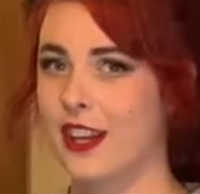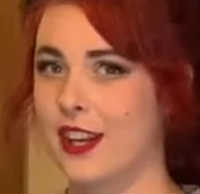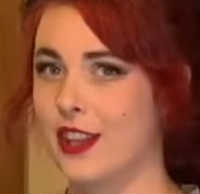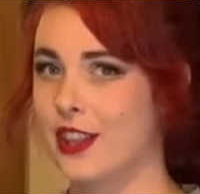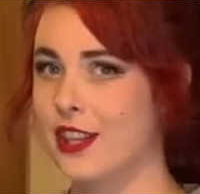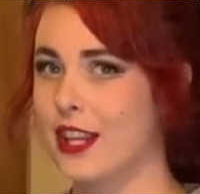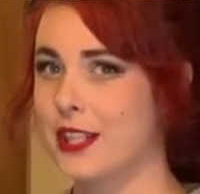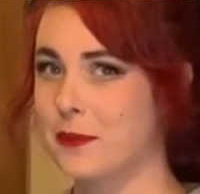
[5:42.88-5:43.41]

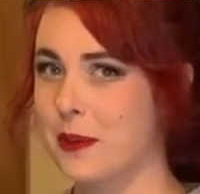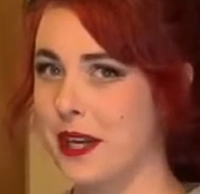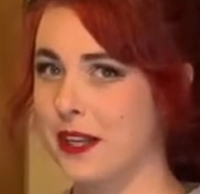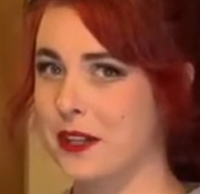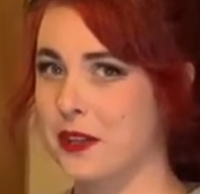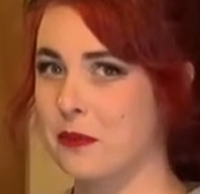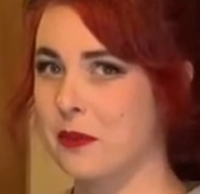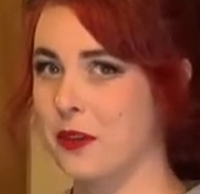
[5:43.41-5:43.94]
The next part
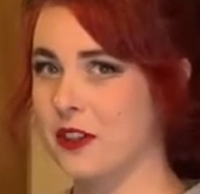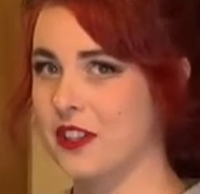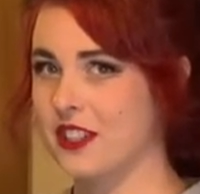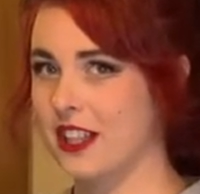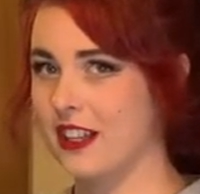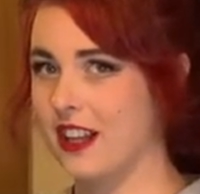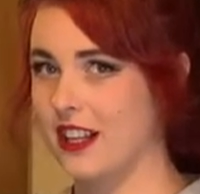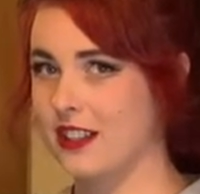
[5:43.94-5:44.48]
of the bodice
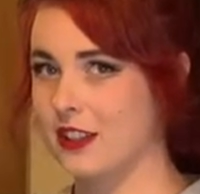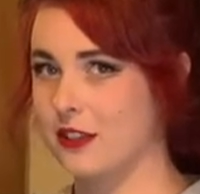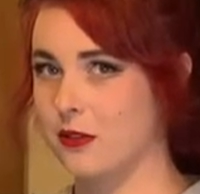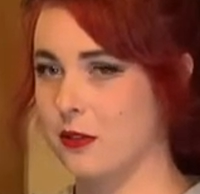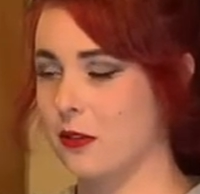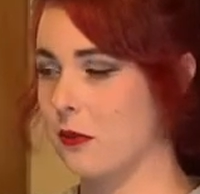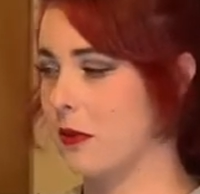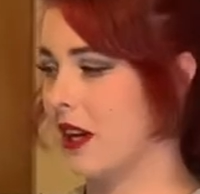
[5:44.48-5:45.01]
I'd like to
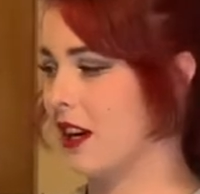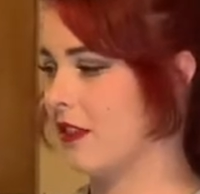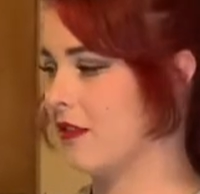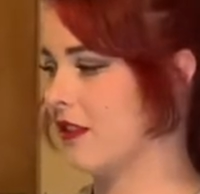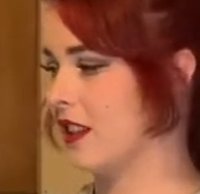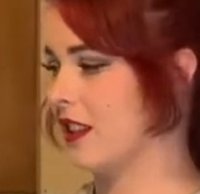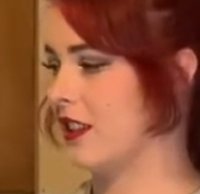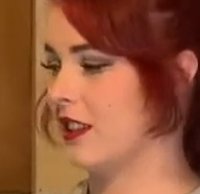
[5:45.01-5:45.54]
talk about
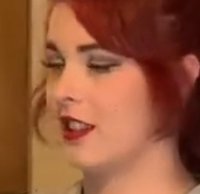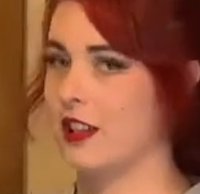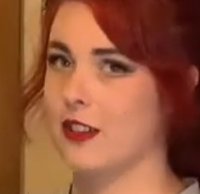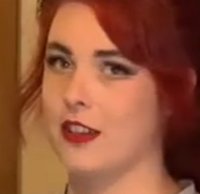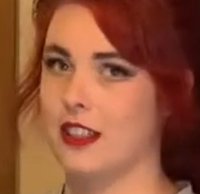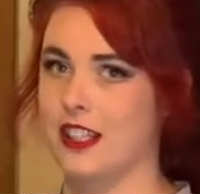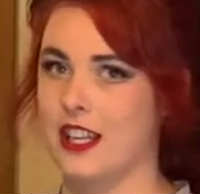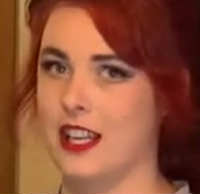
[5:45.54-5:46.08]
is the
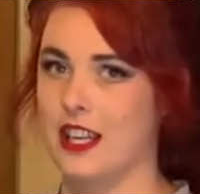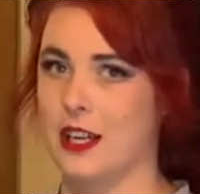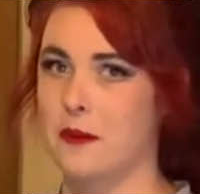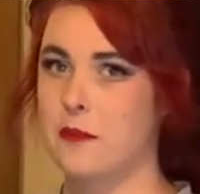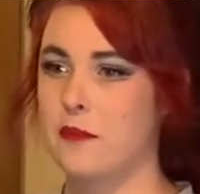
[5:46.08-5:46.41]
collar here.